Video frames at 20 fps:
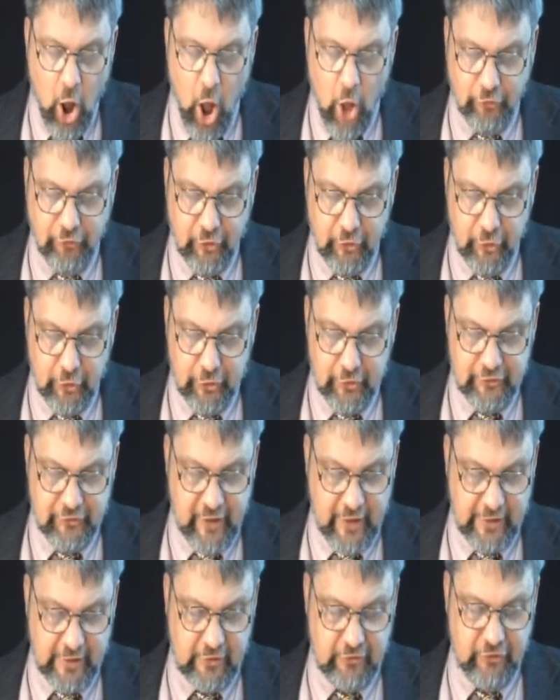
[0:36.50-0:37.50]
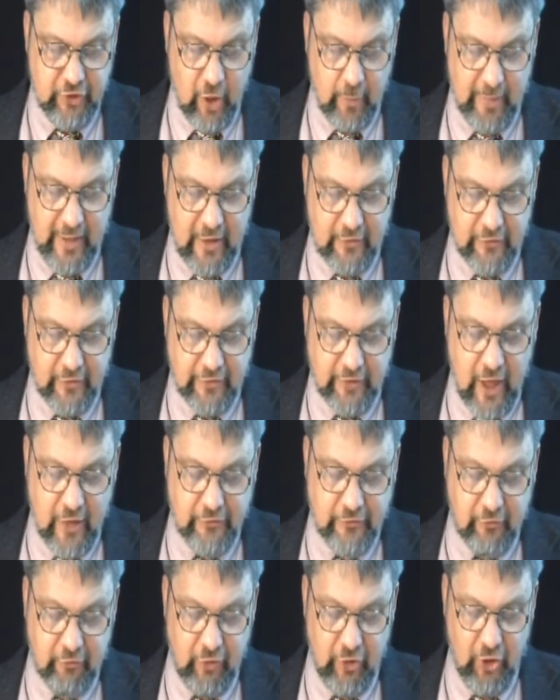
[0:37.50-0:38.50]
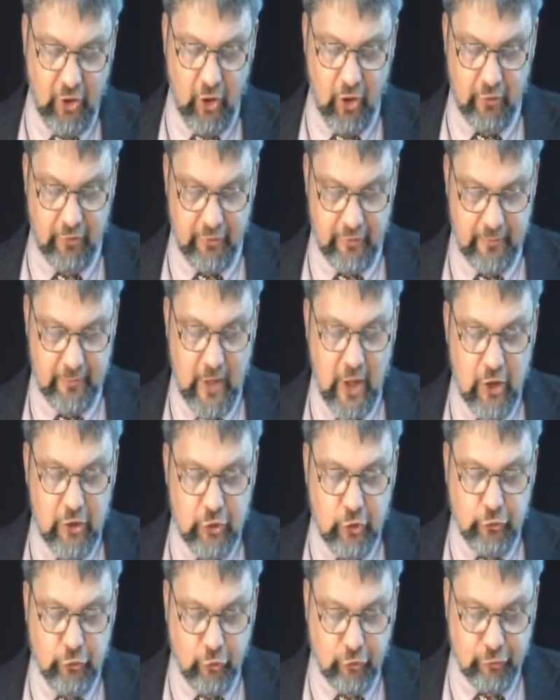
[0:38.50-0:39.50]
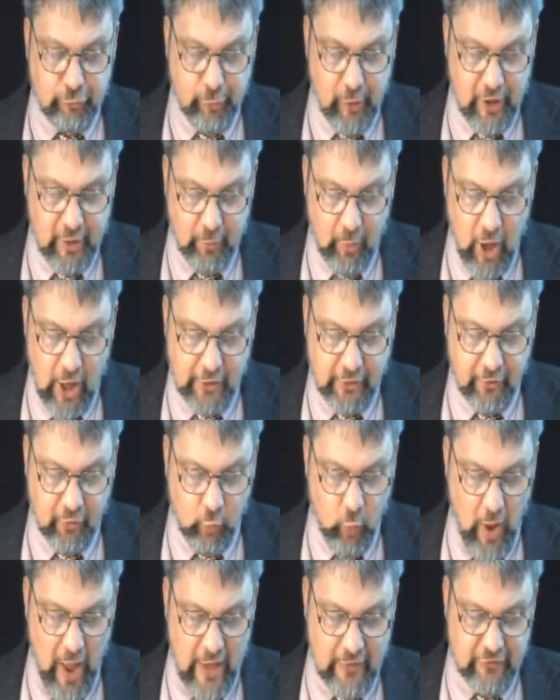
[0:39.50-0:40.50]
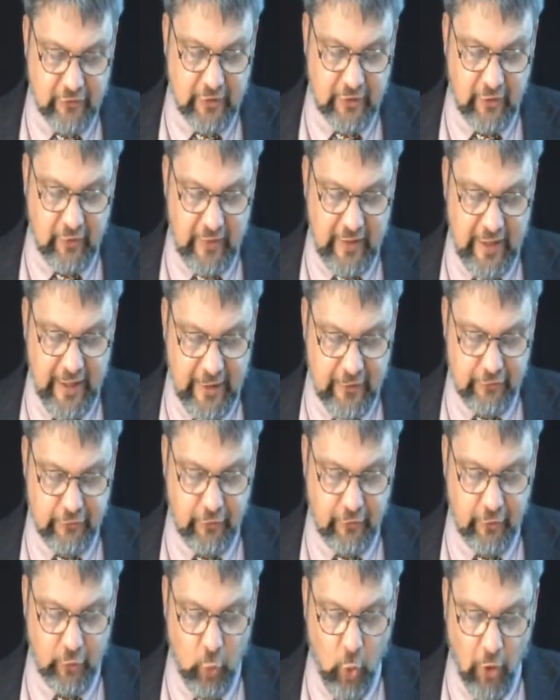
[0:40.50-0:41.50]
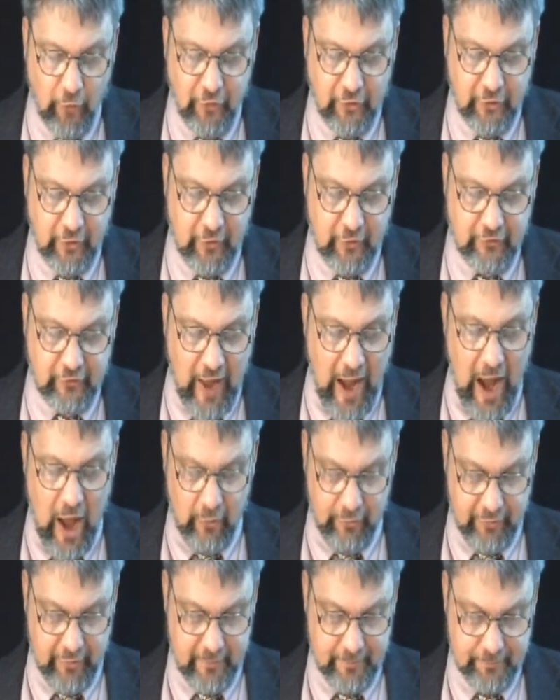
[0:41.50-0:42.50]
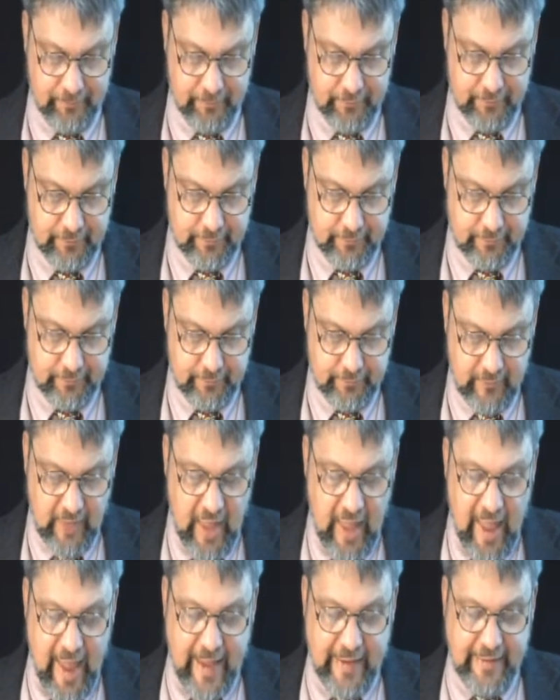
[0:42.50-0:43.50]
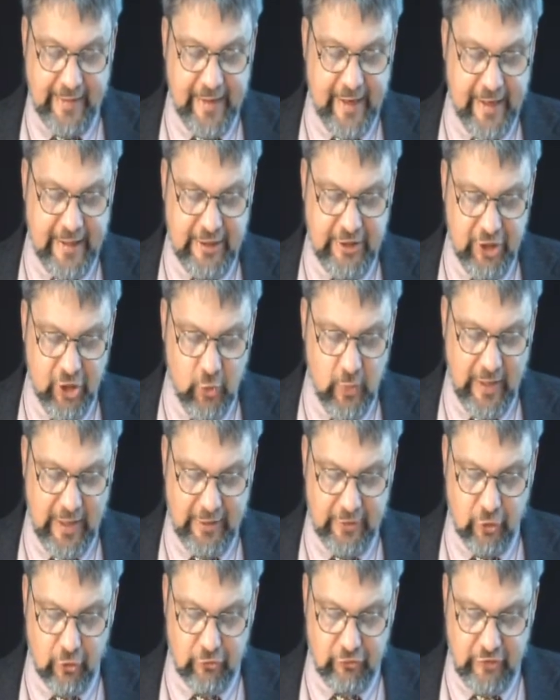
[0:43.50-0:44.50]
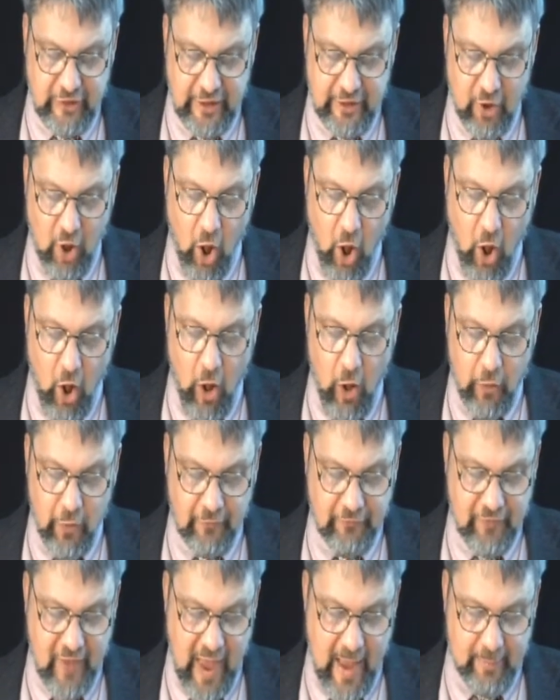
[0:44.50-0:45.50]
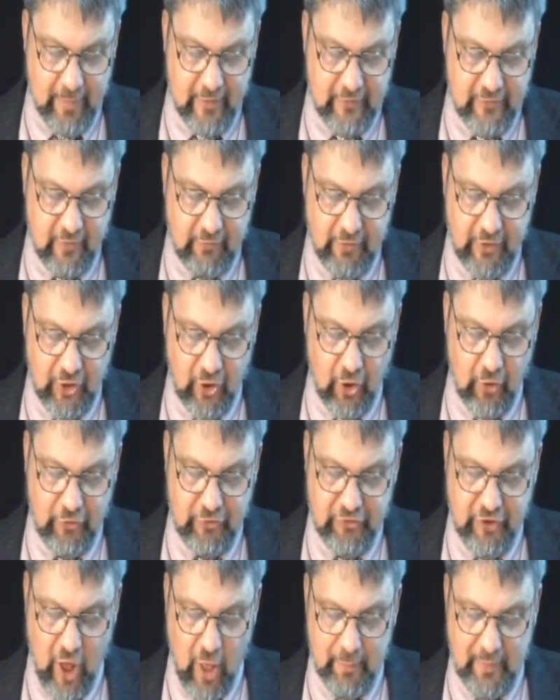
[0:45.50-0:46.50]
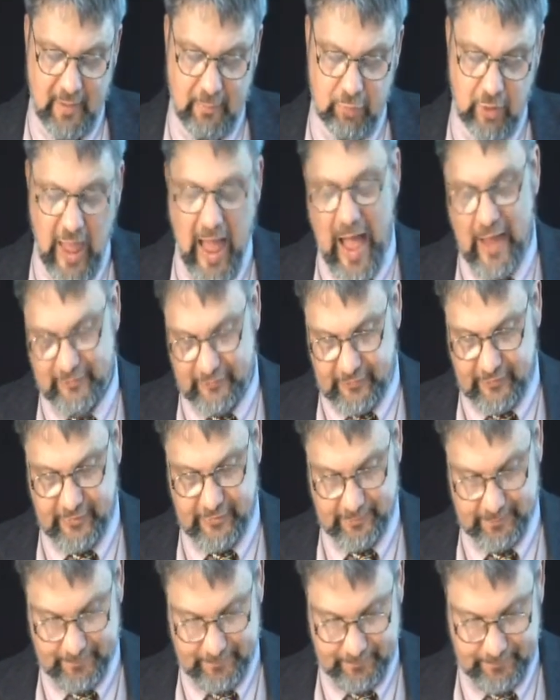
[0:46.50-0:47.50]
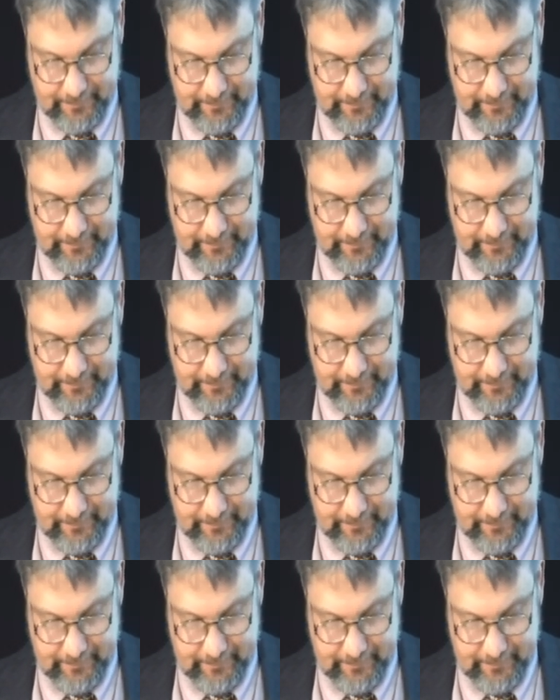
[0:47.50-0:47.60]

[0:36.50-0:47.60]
Also your descendants shall be as the dust of the earth. You shall spread abroad to the west and to the east, to the north and to the south. And in you and in your seed all the families of the earth shall be blessed.